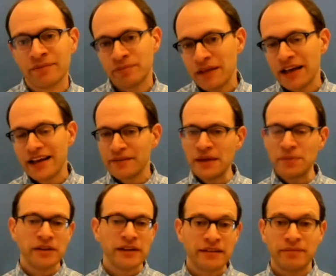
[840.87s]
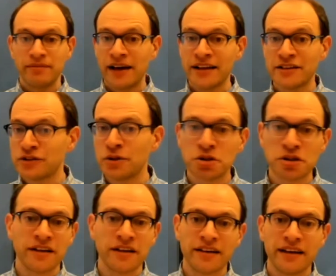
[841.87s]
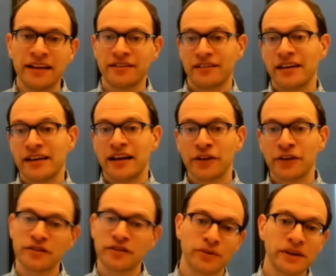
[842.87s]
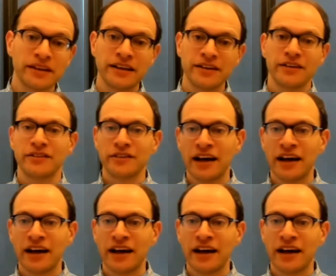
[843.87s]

And people at my institution and others are really